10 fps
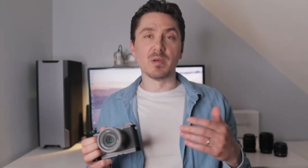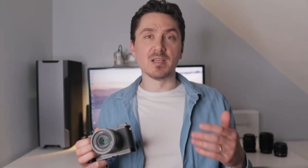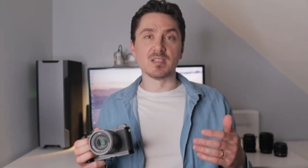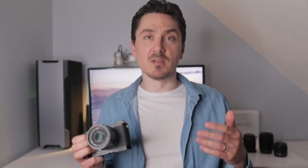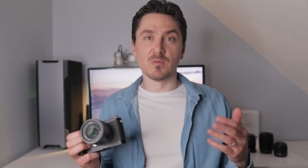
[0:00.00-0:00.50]

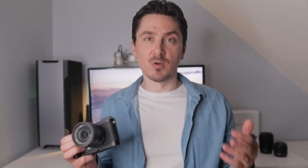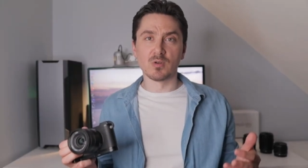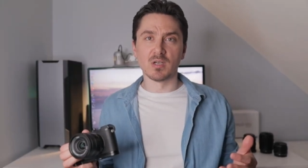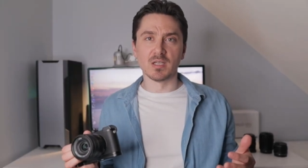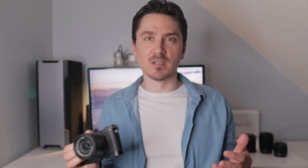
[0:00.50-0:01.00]
basic
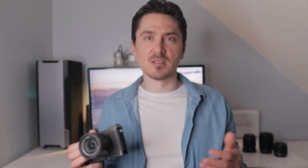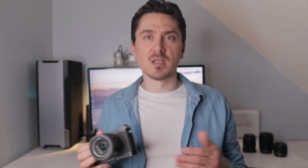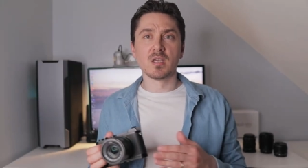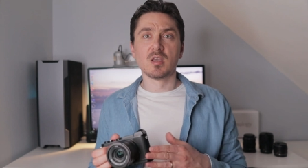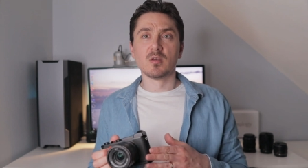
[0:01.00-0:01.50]
focal lengths,
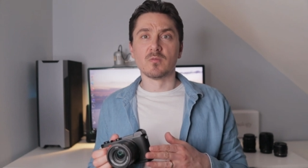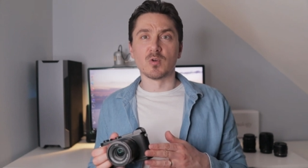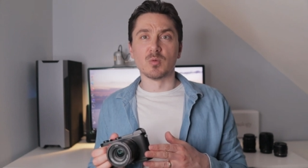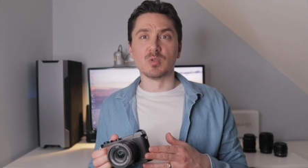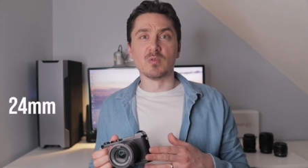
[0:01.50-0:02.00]

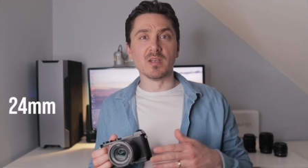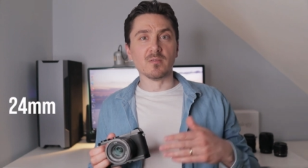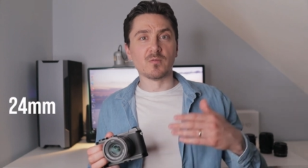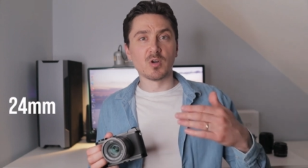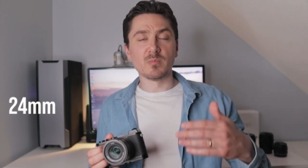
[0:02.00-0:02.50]
from
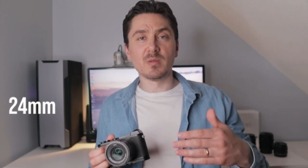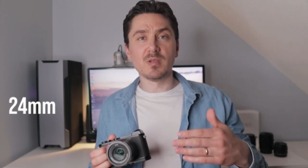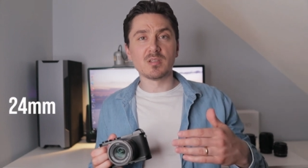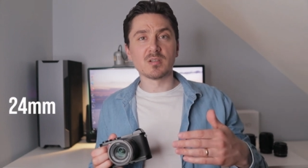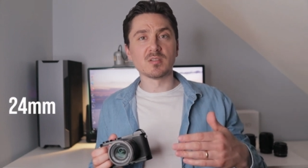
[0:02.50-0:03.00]

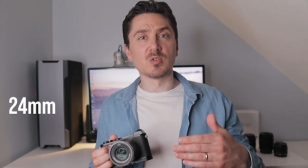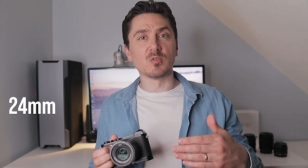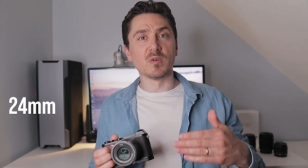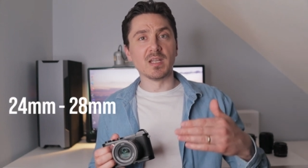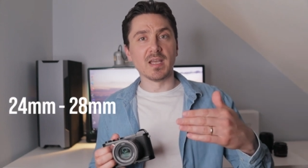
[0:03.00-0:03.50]
24mm to
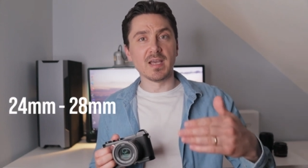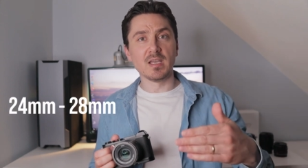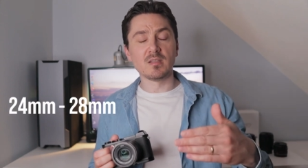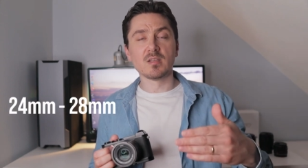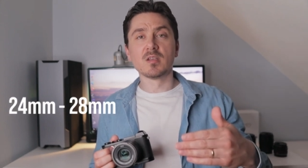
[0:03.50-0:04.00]

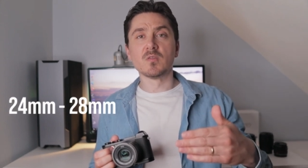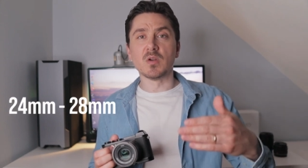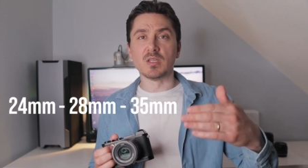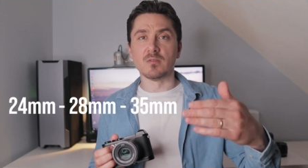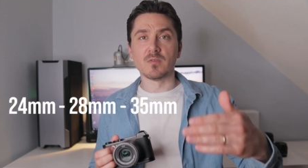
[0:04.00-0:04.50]
28,
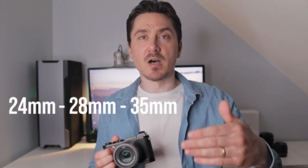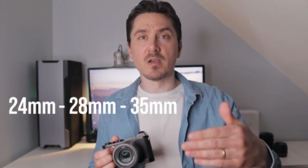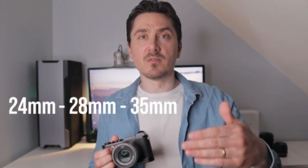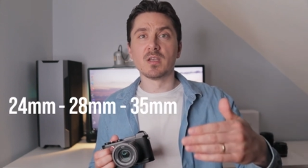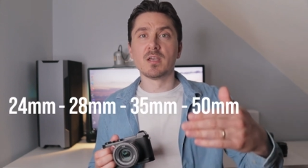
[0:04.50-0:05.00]

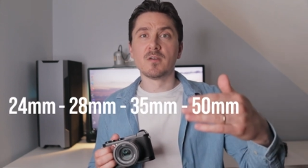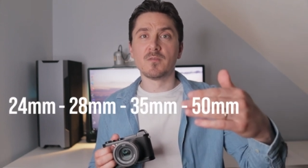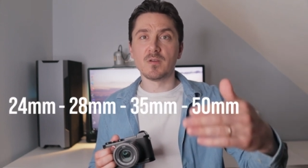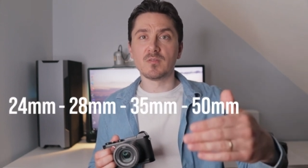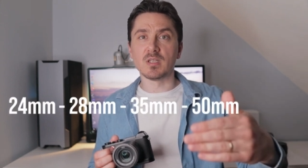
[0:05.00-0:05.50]
35,
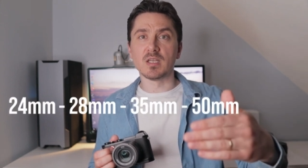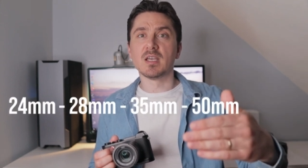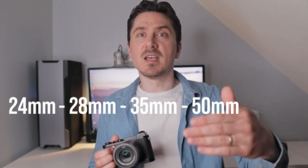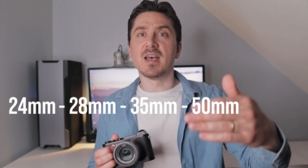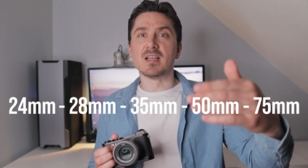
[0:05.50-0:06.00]
50
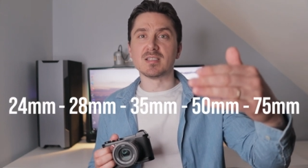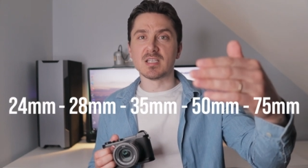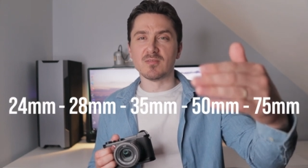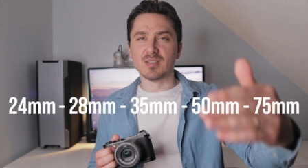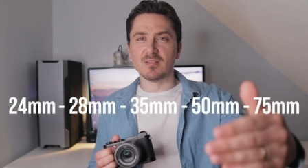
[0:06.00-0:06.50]
and
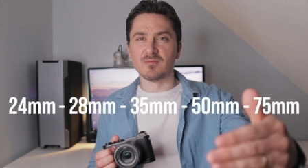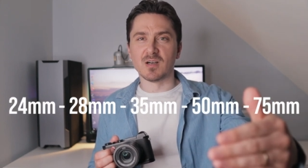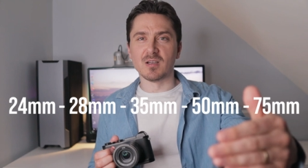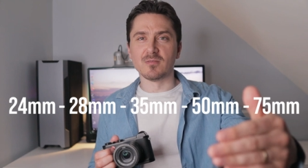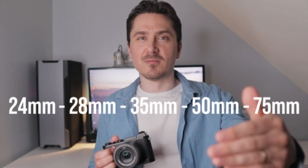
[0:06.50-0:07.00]

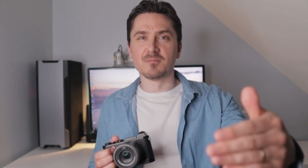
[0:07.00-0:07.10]
75.